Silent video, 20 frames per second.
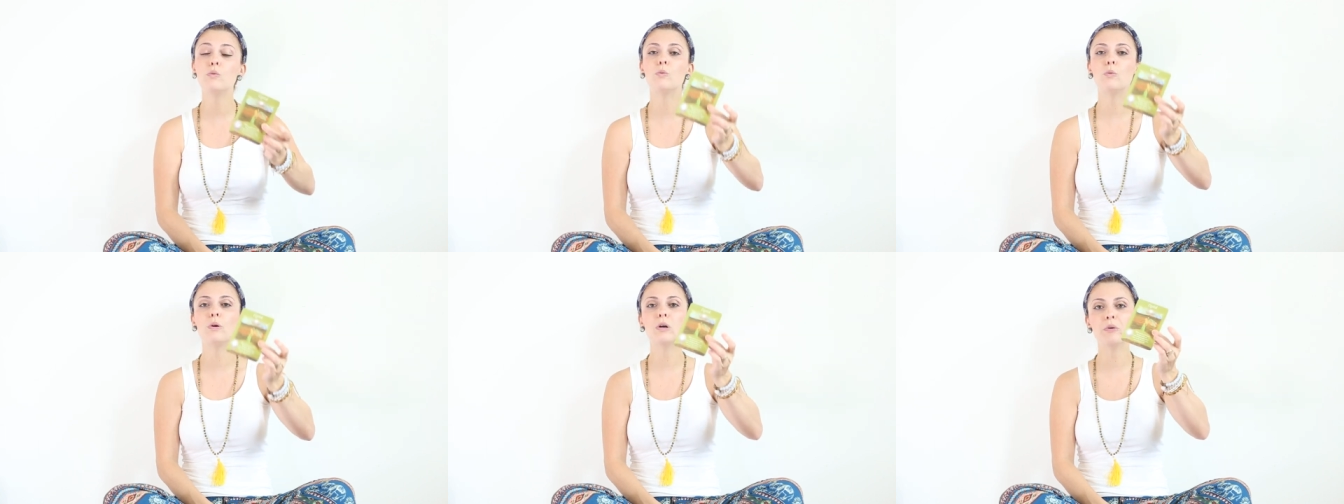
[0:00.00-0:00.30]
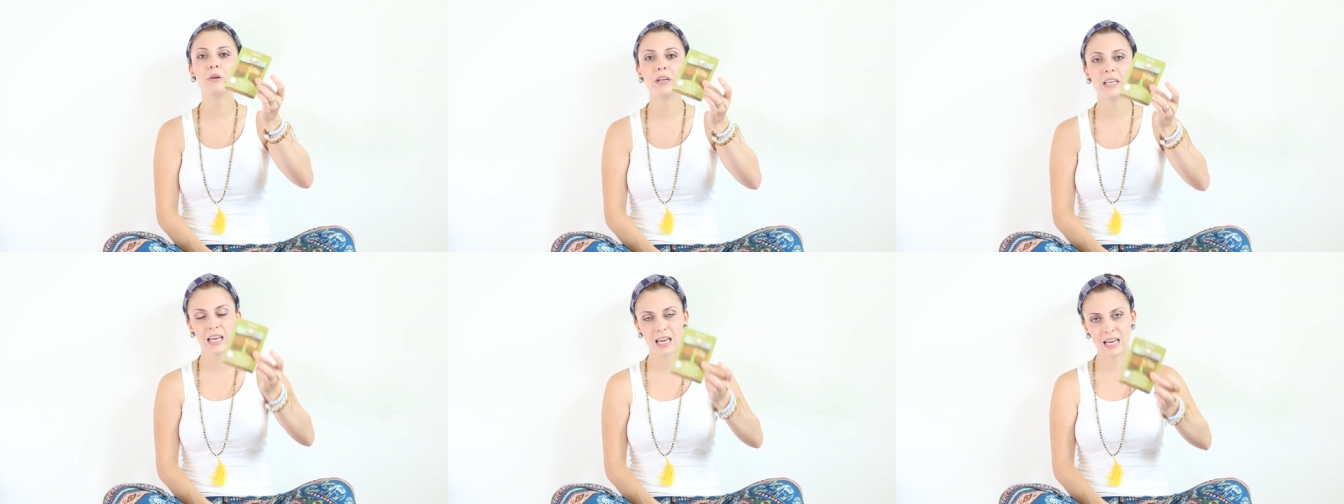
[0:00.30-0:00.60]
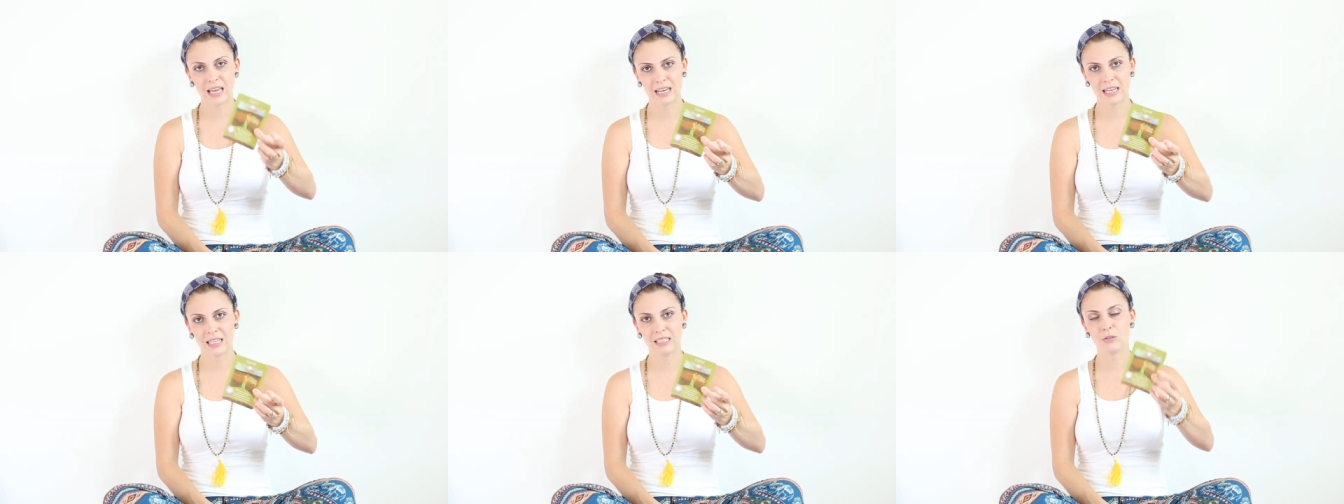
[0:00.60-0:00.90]
will
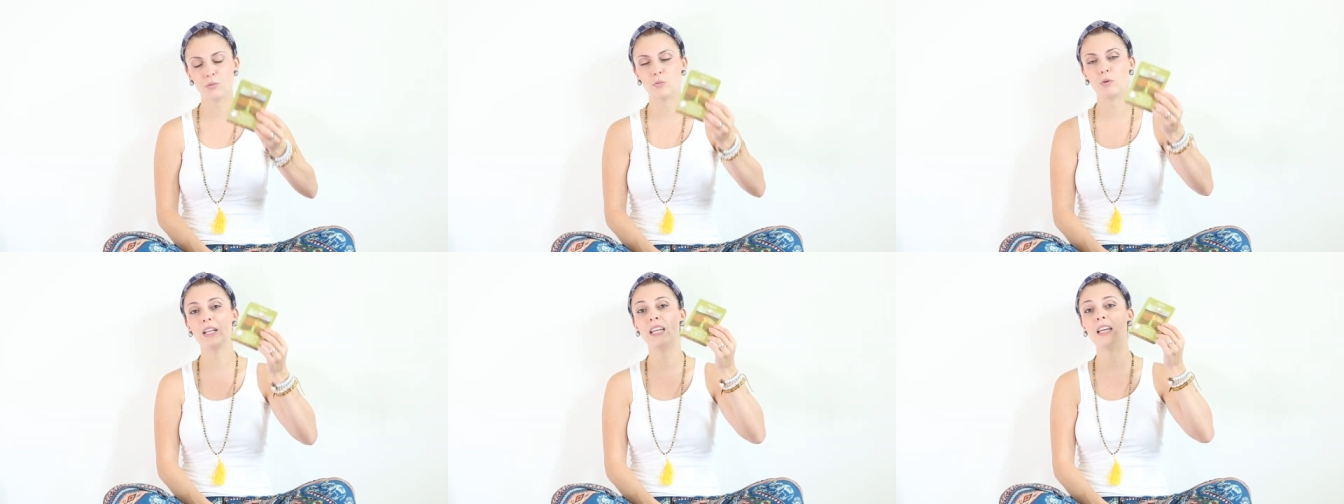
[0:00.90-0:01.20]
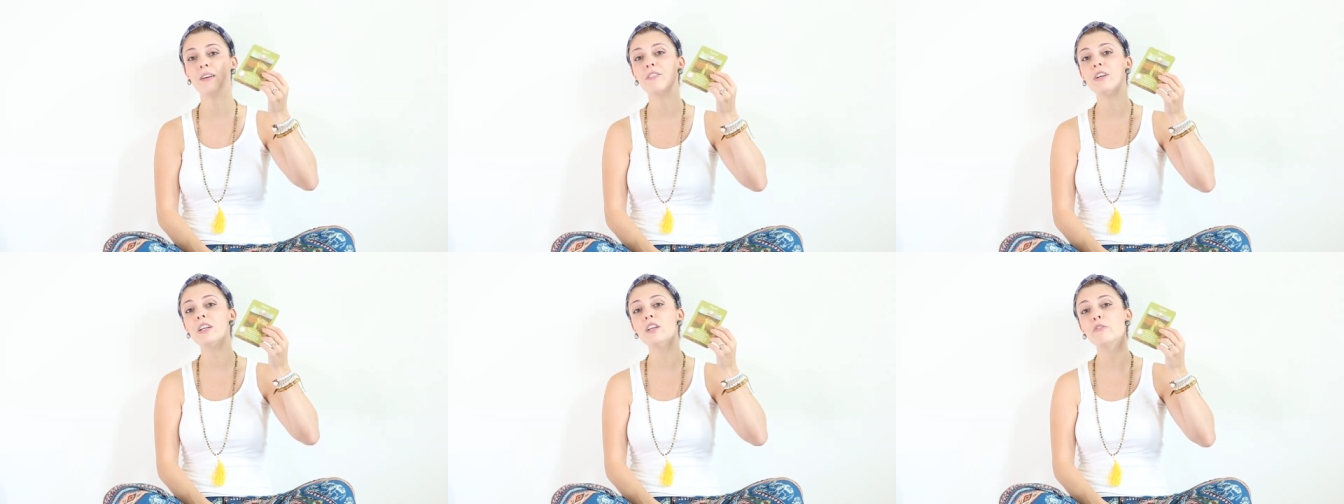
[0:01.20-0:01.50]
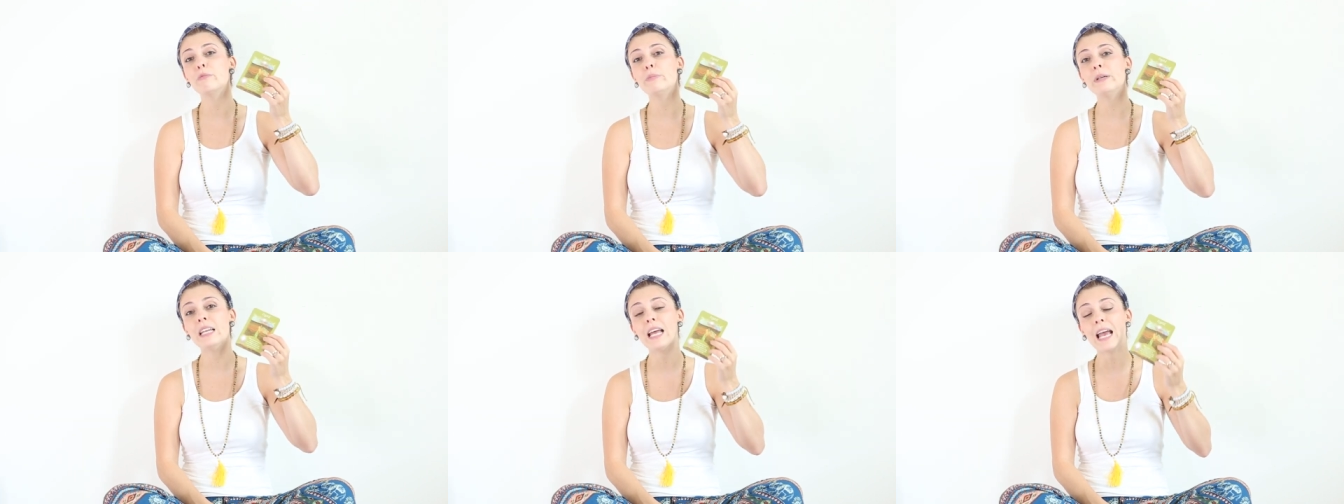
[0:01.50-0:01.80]
get it whatever
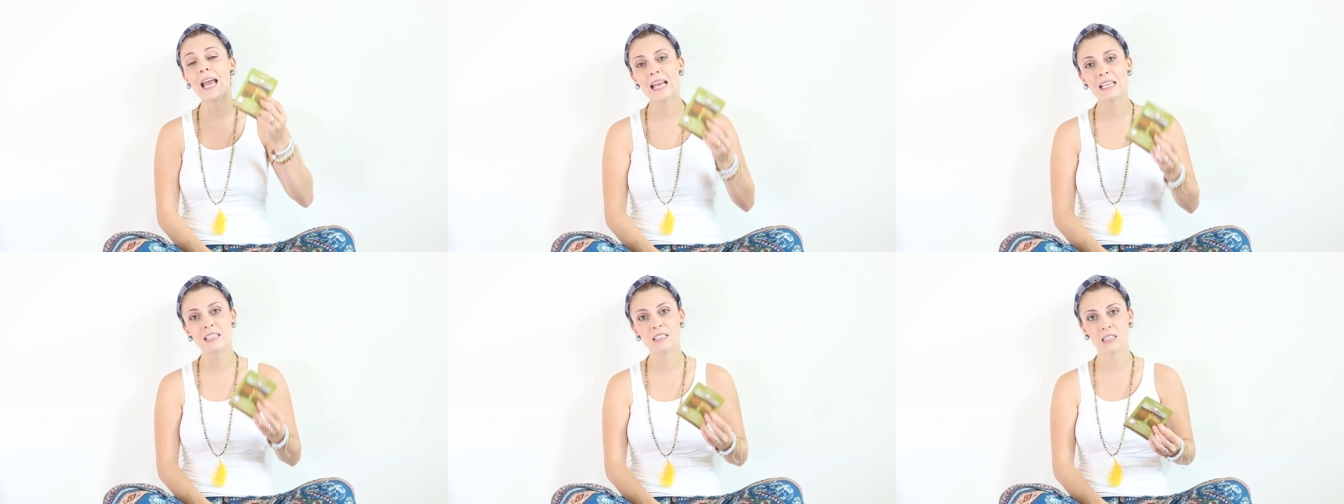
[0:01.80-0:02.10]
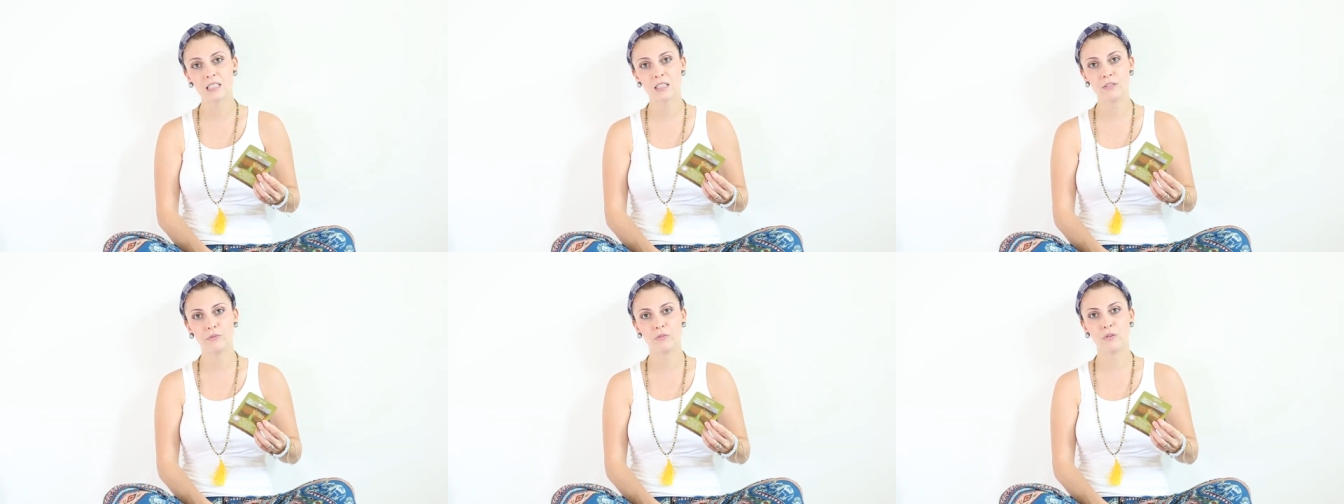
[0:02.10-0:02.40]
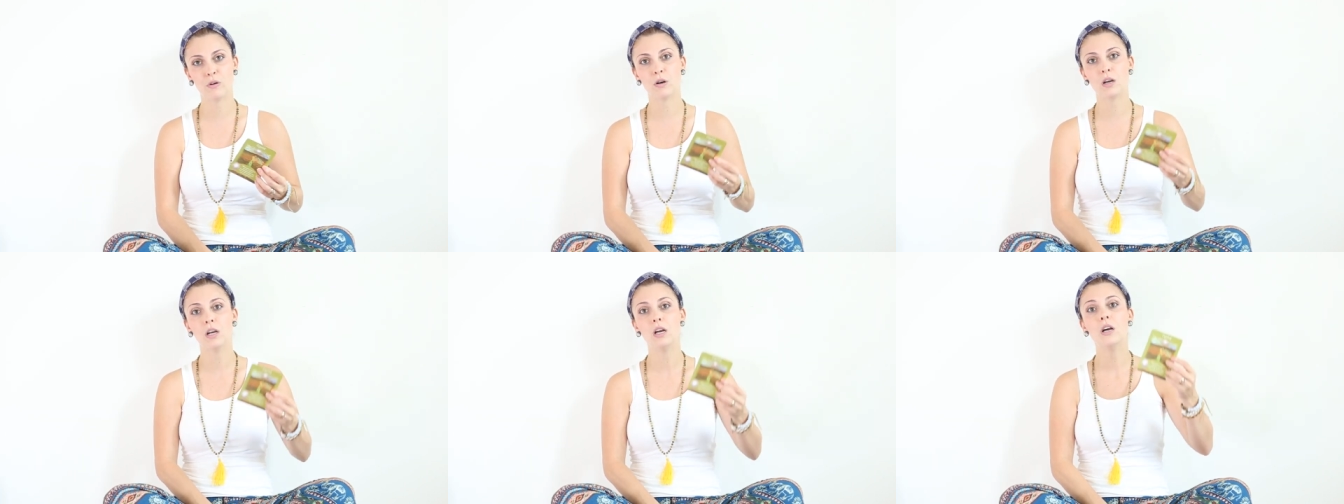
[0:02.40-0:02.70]
you've been asking
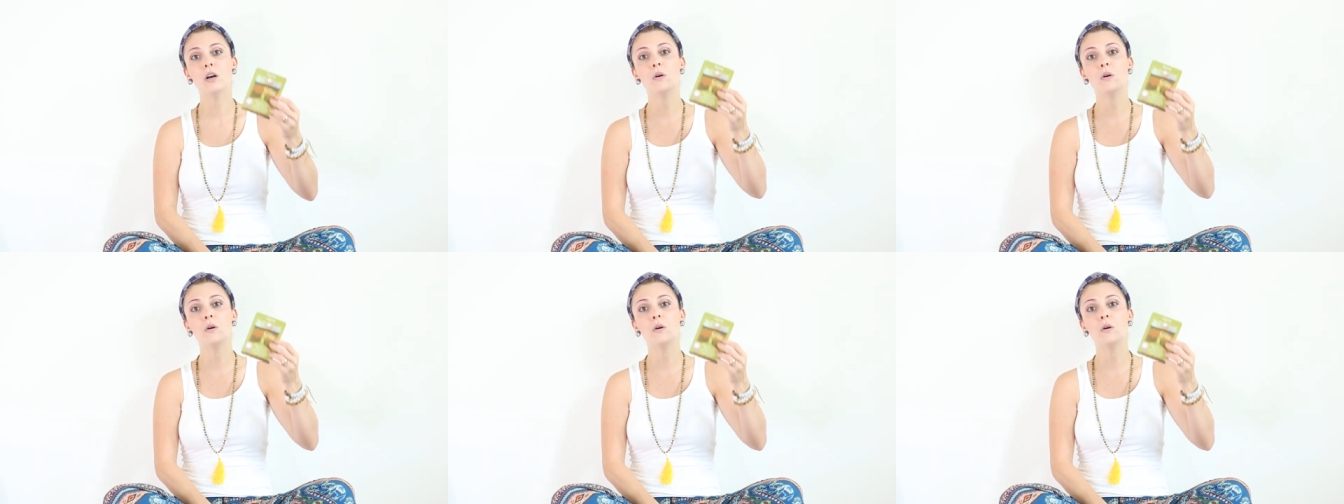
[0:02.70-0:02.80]
for